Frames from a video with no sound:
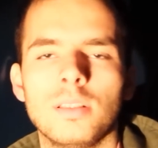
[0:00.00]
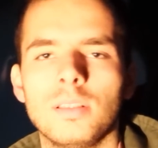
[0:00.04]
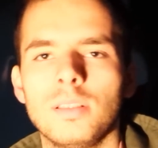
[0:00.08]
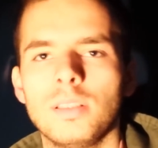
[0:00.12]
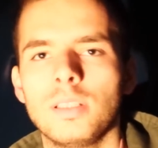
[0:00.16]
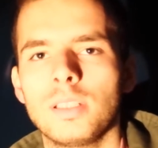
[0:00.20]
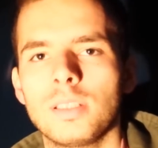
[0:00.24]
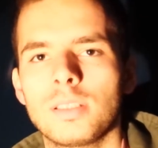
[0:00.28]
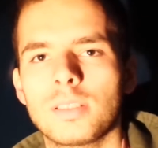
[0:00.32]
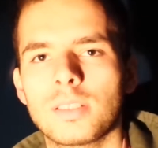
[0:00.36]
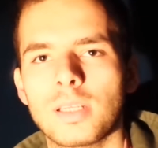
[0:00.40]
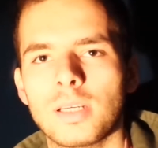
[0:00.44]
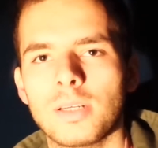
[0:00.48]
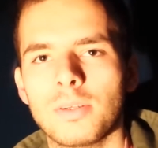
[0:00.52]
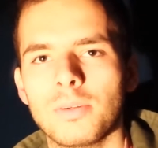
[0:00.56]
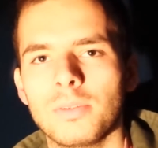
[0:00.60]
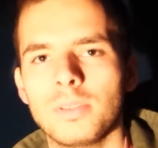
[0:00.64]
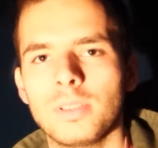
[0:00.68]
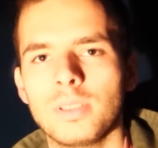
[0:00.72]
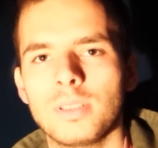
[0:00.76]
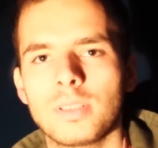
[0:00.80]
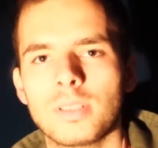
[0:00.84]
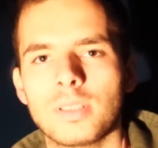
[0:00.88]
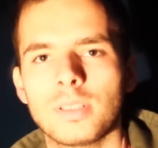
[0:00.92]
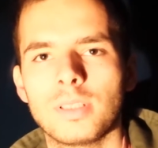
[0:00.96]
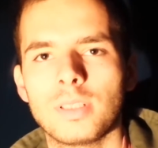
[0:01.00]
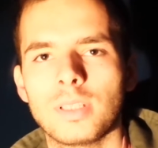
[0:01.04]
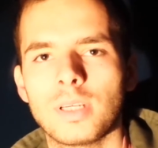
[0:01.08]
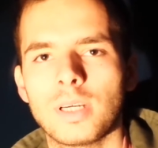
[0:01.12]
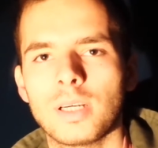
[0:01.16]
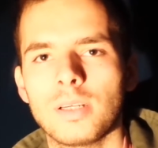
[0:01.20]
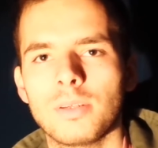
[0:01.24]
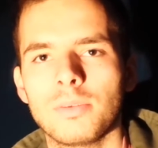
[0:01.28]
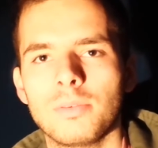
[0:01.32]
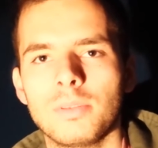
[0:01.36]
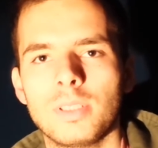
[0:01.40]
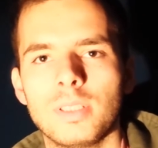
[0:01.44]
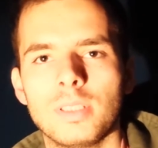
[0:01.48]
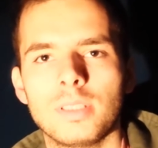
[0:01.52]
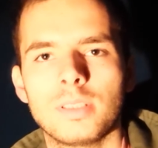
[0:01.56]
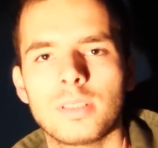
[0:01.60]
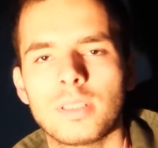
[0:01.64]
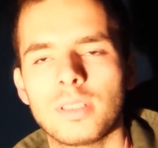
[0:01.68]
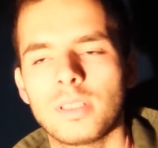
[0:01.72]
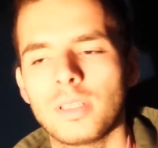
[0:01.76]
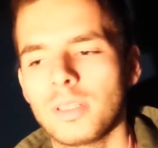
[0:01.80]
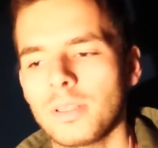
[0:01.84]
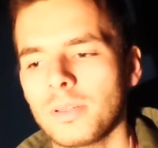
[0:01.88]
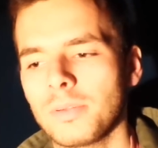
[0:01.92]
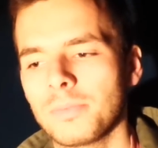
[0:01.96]
that's how it is
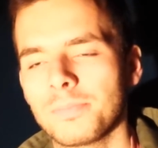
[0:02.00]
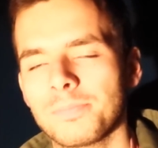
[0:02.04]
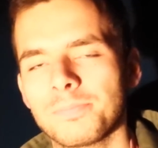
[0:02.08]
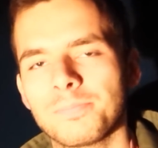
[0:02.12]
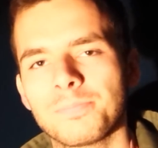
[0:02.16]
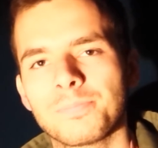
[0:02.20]
here.